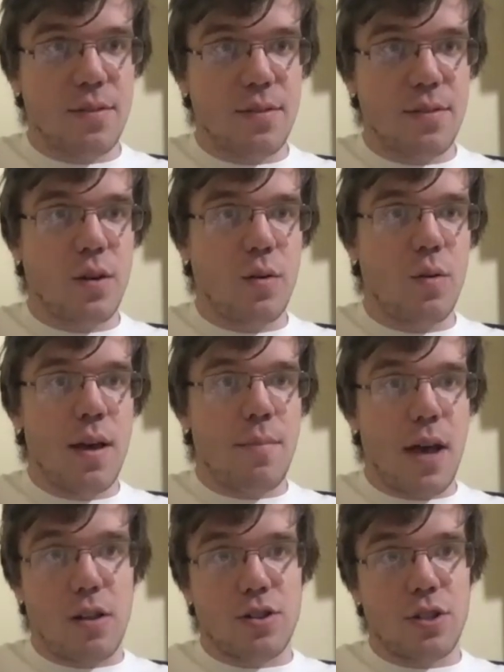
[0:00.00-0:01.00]
So
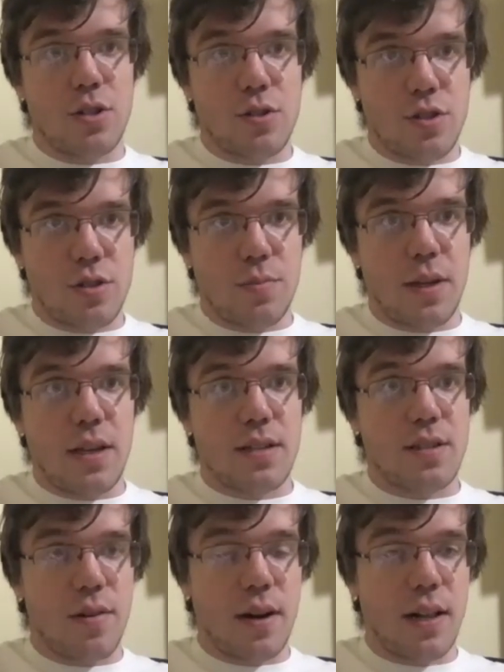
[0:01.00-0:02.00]
biology used to be
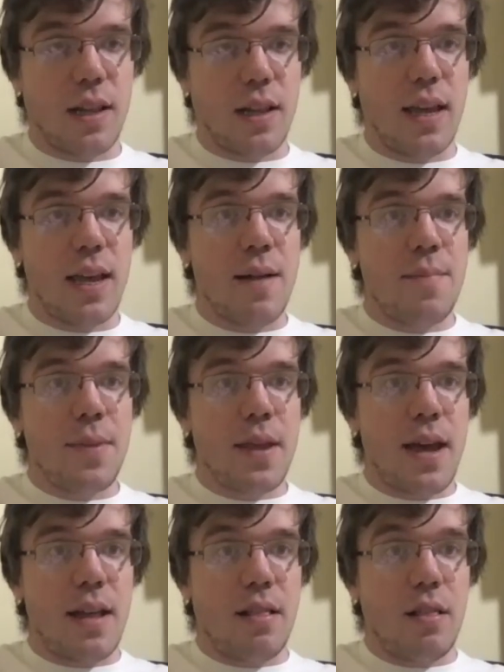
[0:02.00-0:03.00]
historically
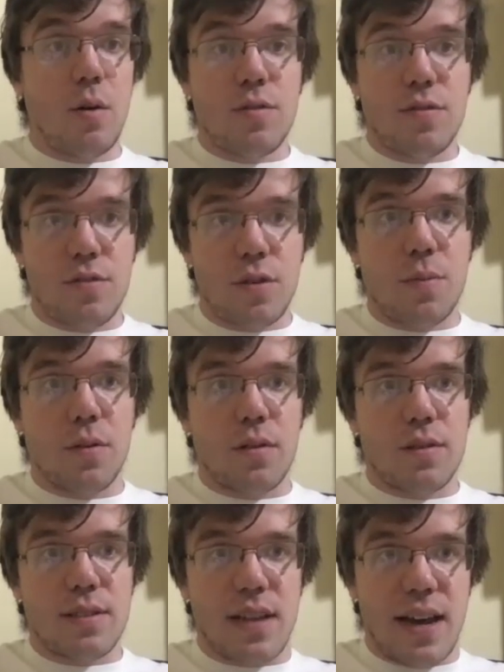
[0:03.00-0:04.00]
a low
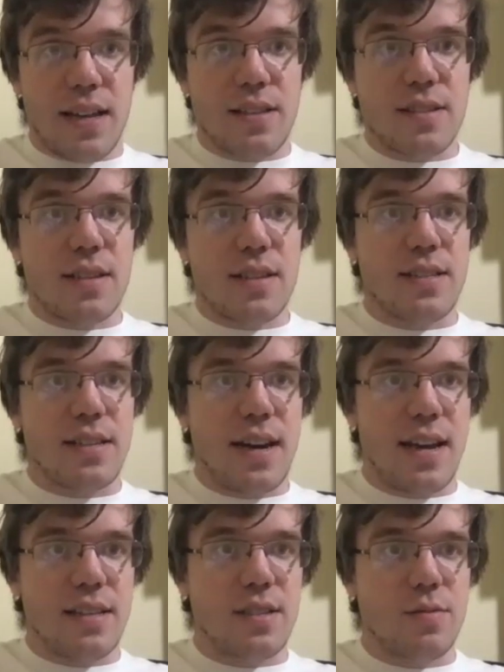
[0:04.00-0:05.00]
throughput science, a
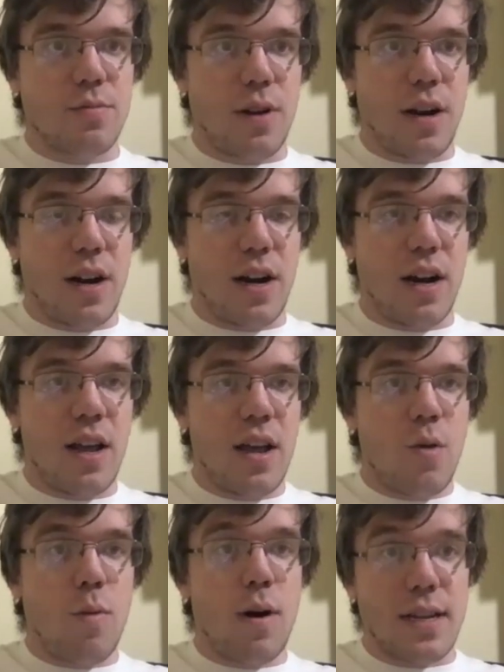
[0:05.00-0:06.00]
science where
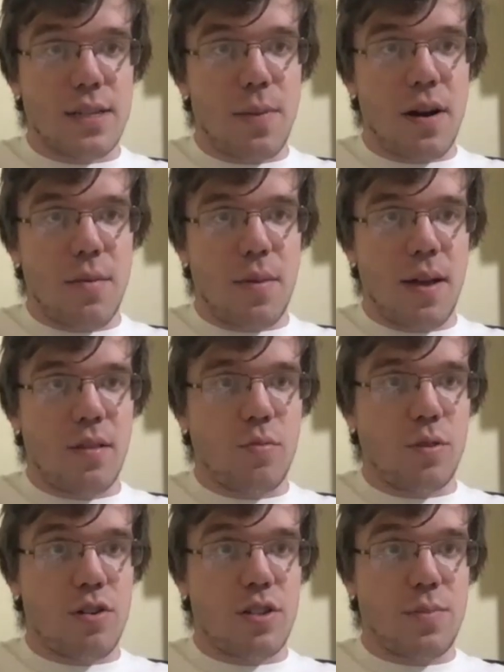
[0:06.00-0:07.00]
one experiment
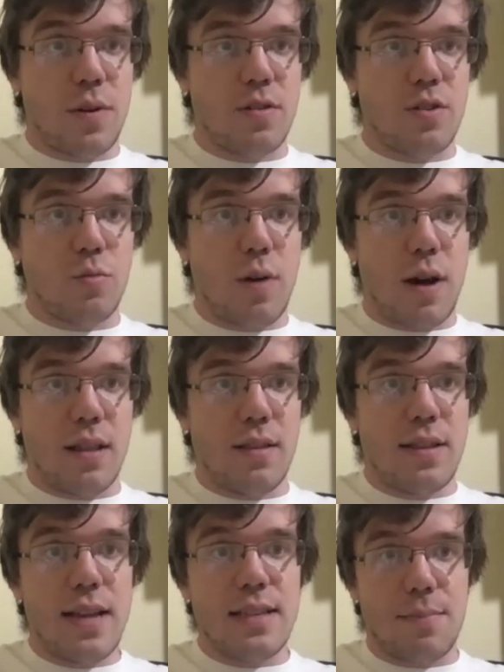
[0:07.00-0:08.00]
would correspond to one data